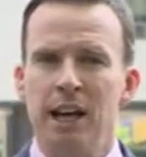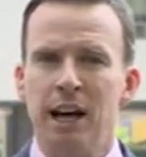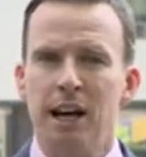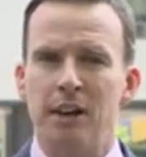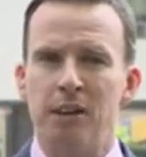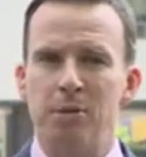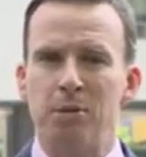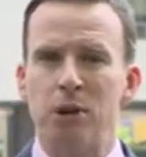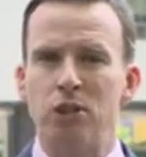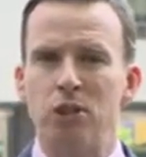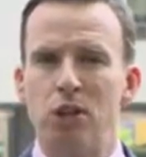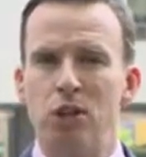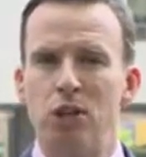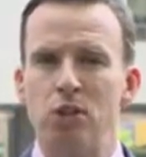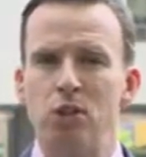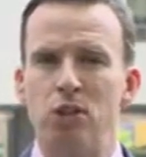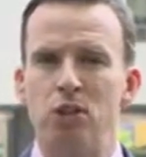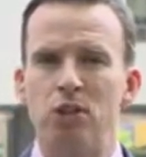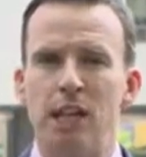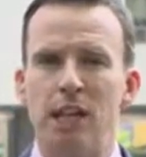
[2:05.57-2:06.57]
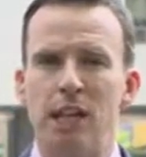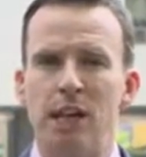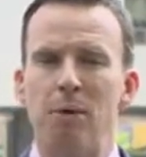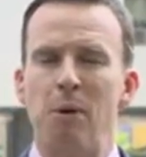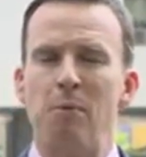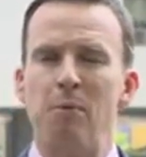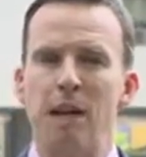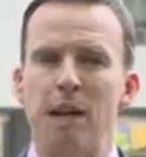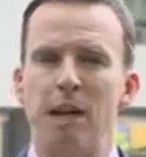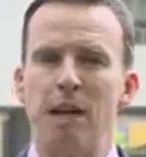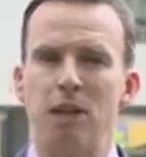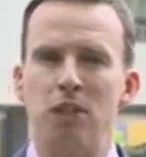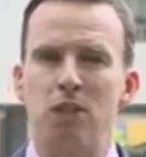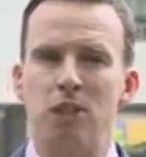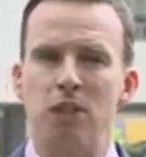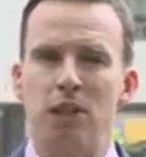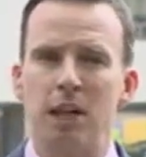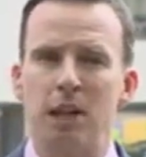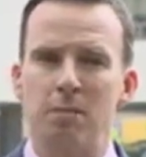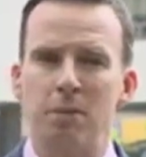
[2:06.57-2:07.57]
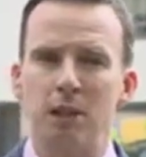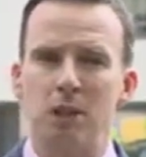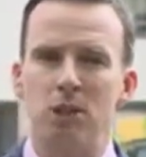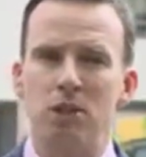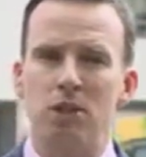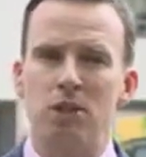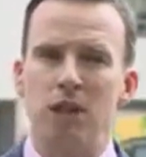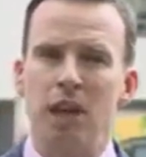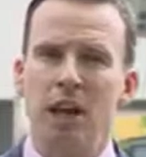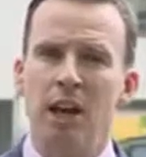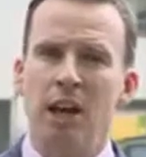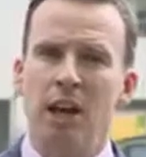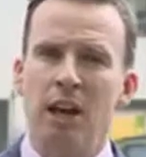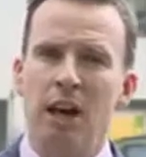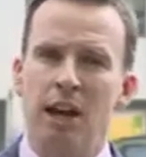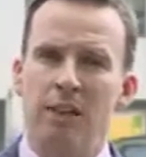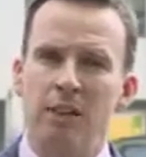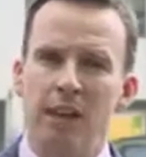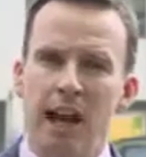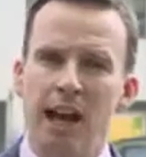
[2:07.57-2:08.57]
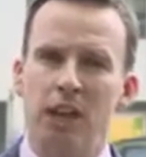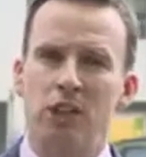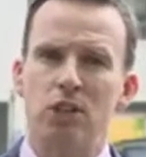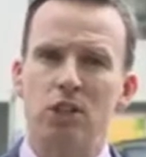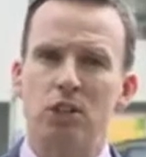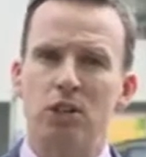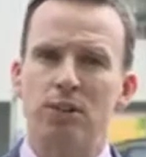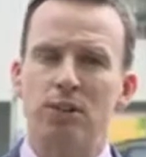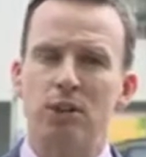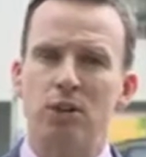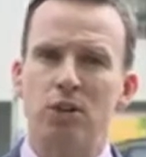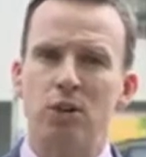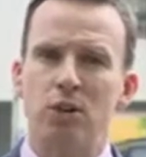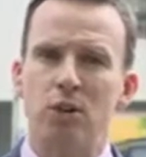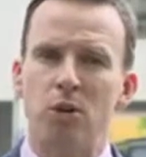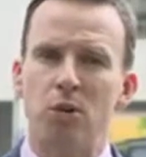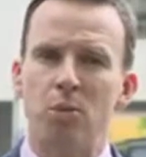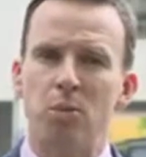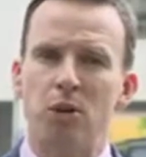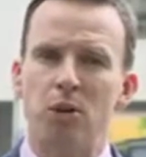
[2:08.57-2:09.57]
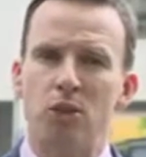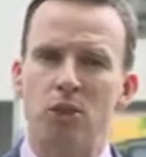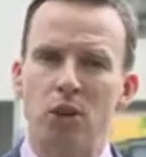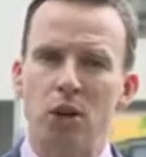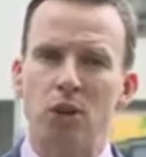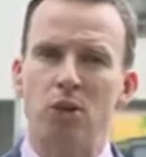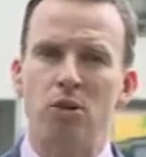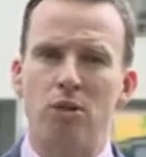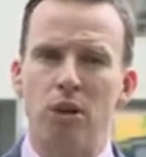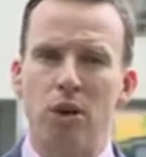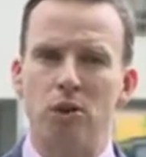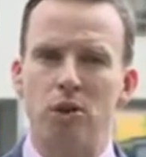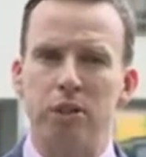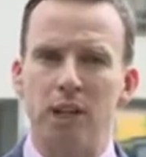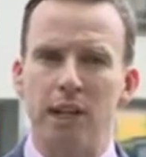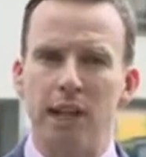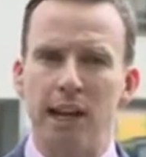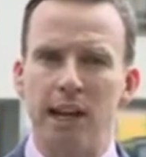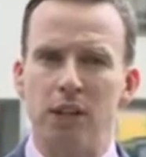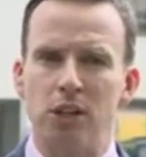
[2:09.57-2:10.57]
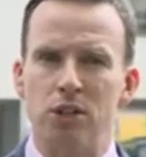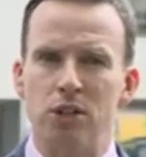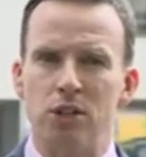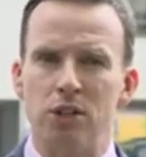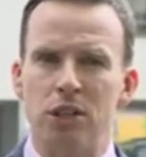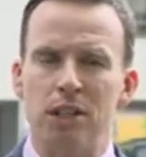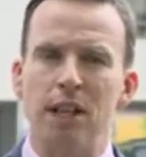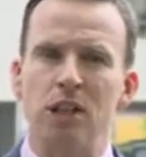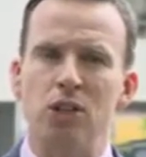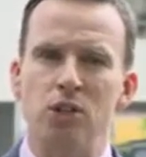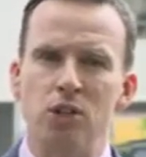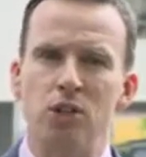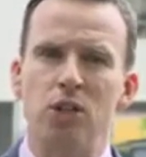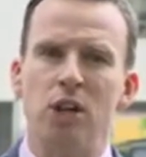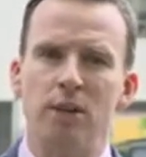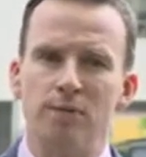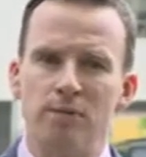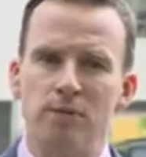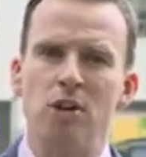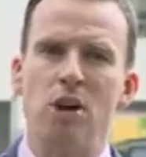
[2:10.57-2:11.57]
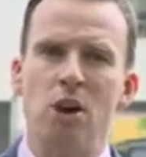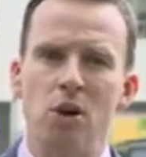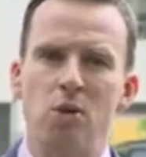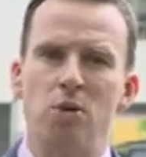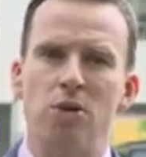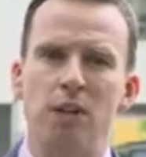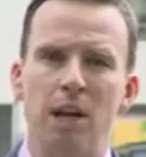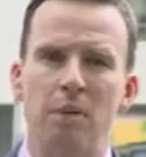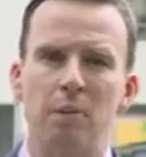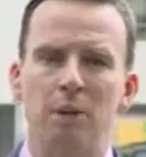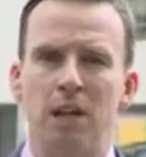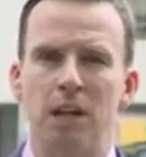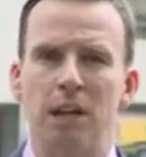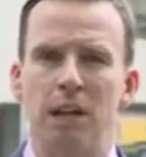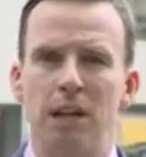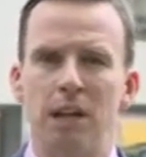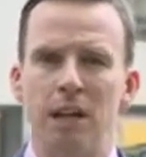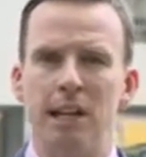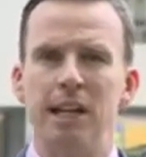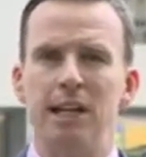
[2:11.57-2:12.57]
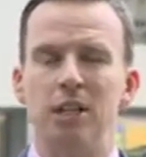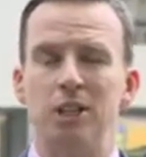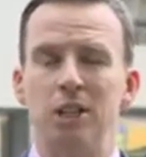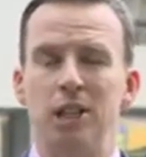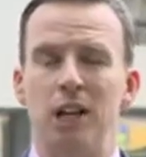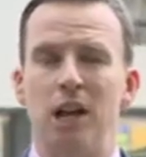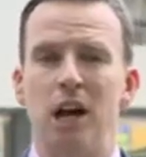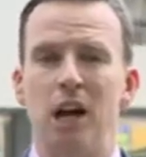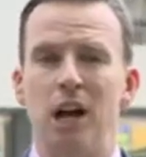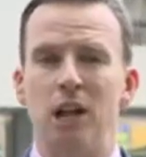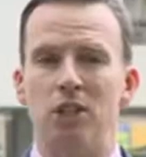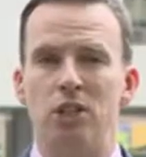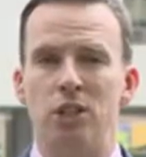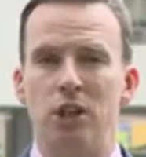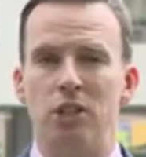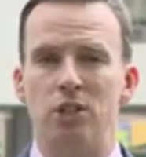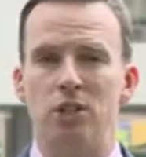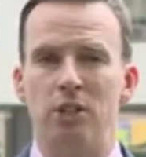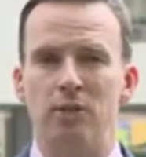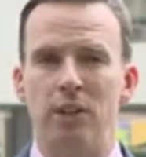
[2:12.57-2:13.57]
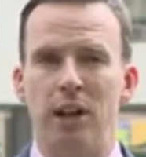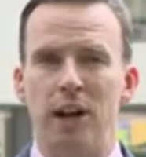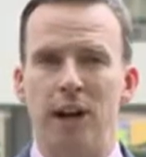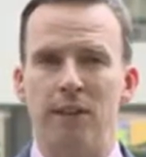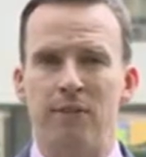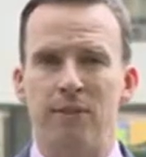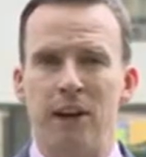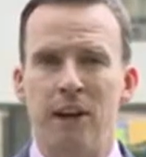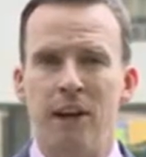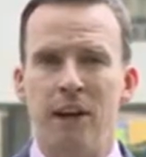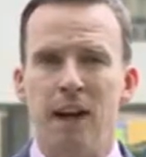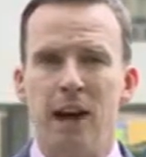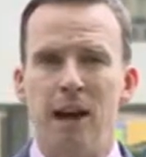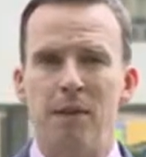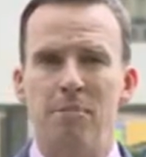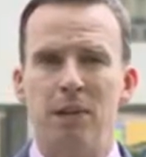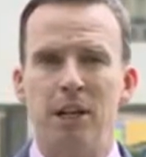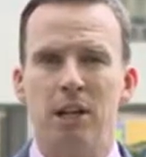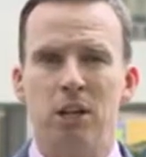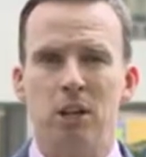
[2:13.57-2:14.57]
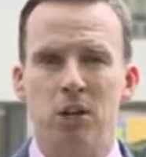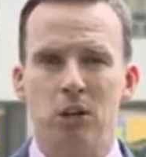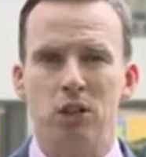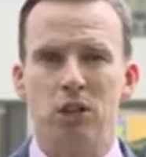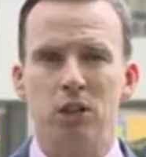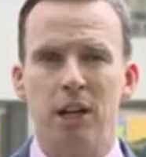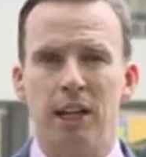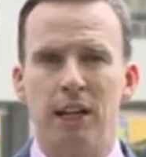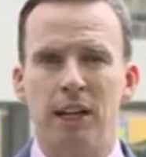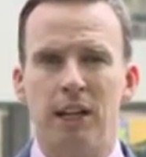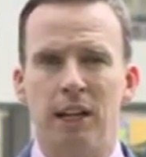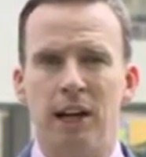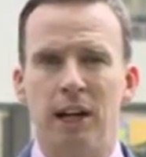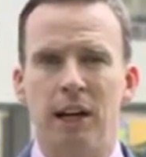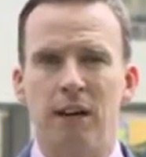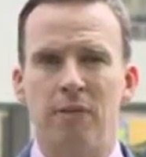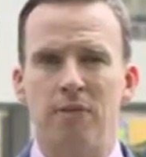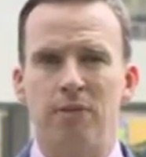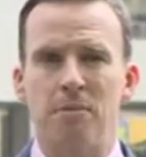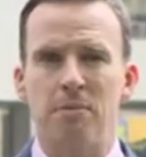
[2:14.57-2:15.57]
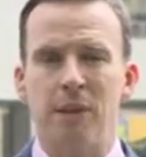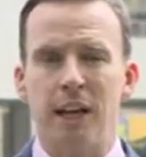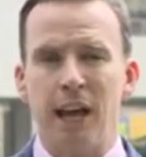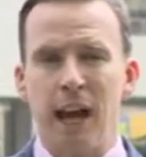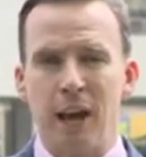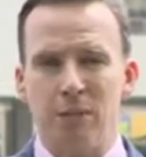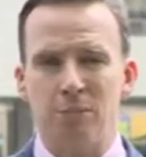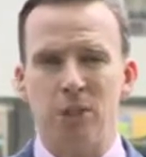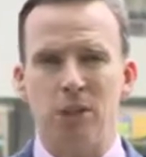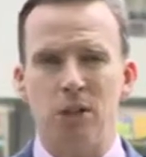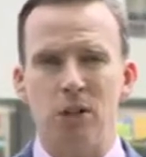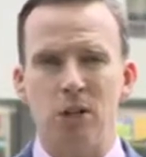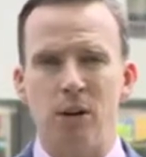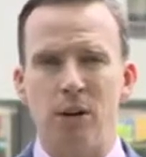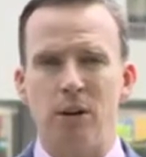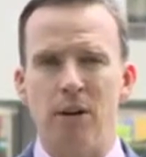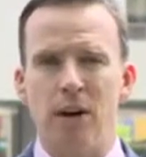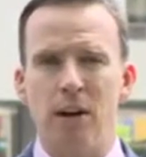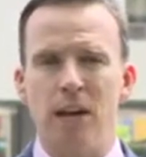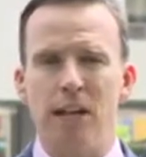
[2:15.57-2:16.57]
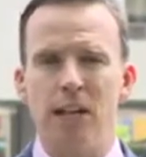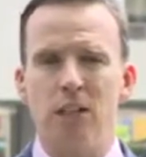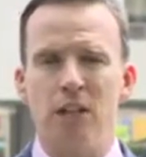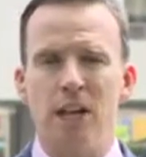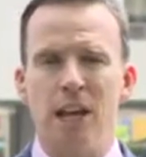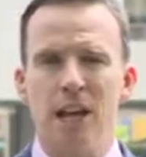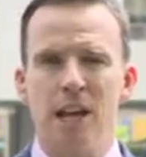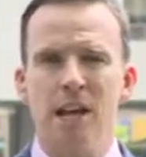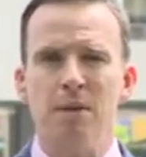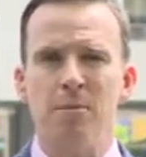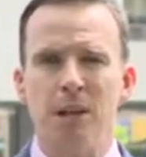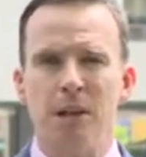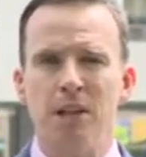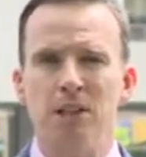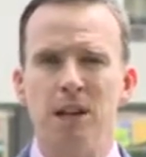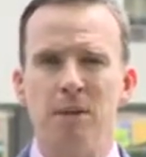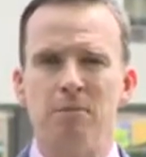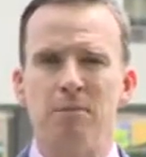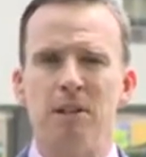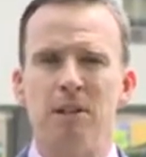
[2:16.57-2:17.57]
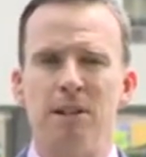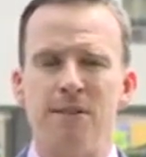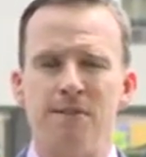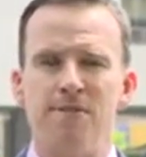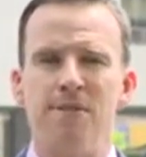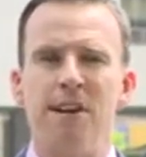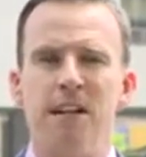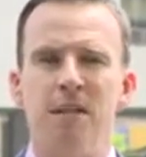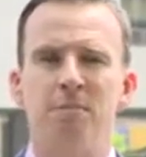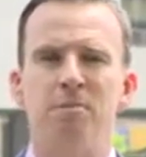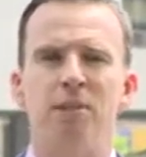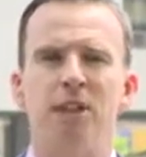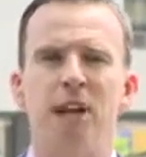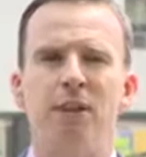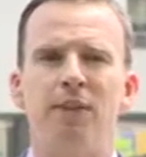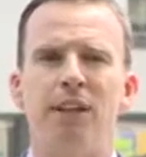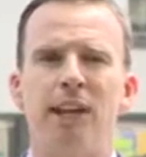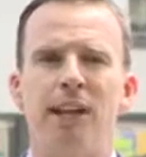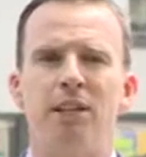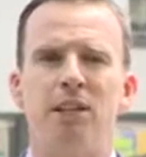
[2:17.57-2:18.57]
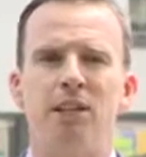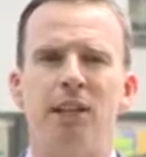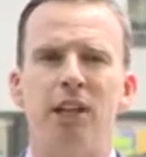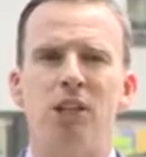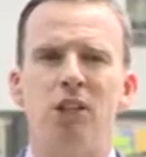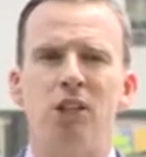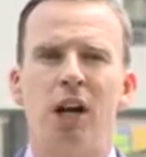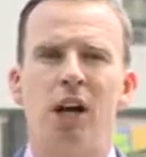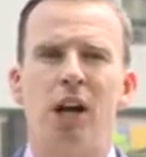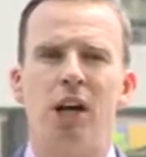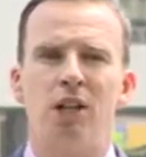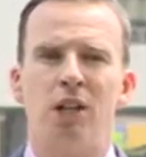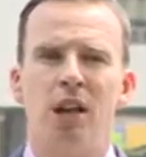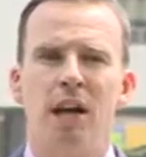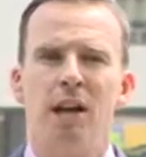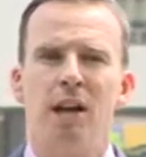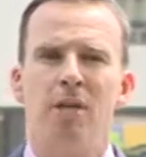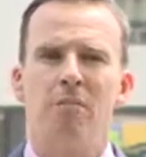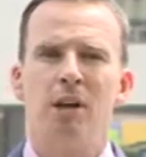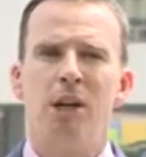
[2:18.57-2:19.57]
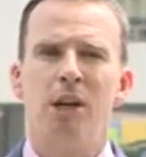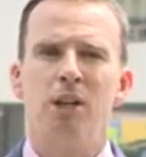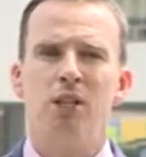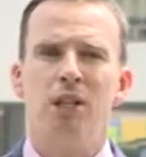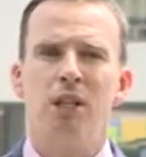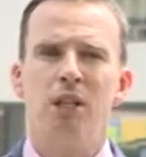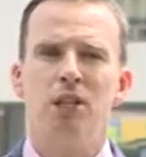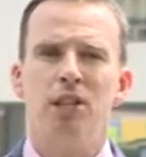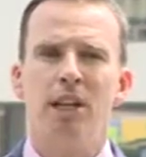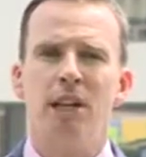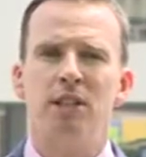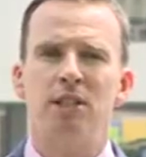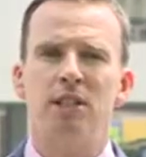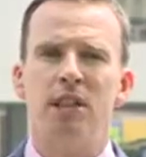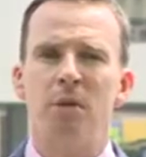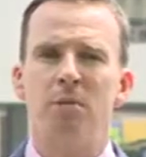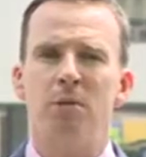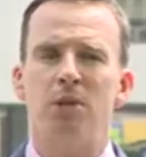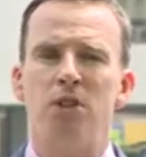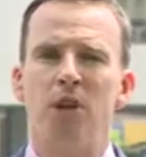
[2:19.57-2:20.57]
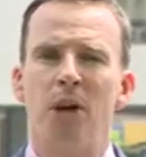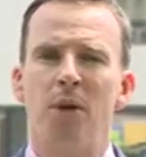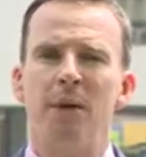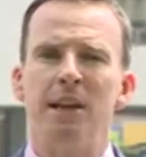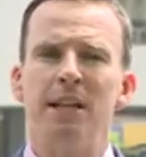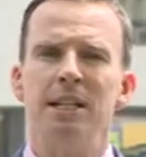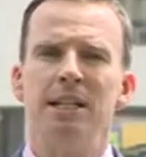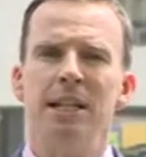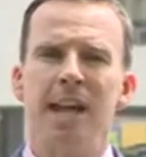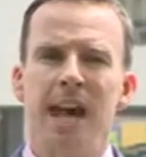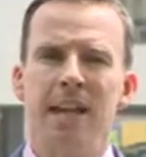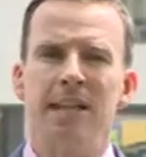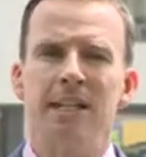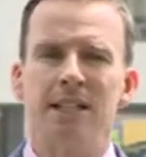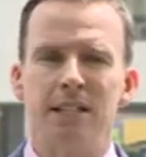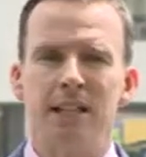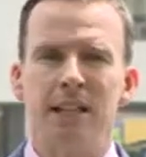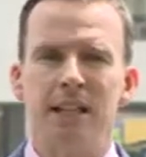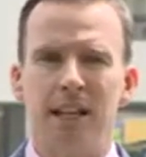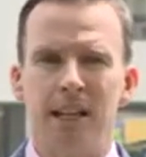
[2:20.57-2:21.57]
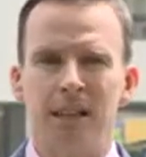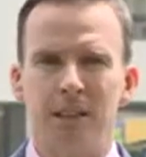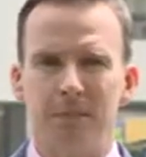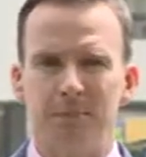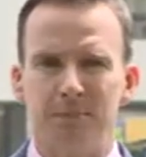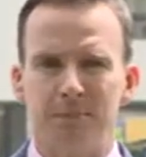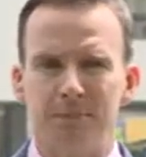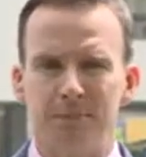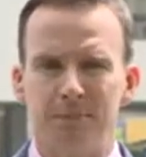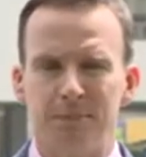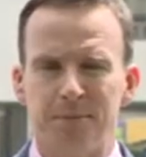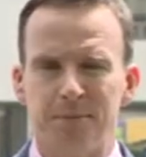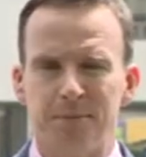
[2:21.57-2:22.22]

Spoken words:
The prosecution say they will make it stick because the actions of the crew were so grossly negligent that they should have known they would lead to large loss of life. But it looks like, from the captain's lawyer at least, he will attempt to defend himself against that charge because he says there was no intent to kill.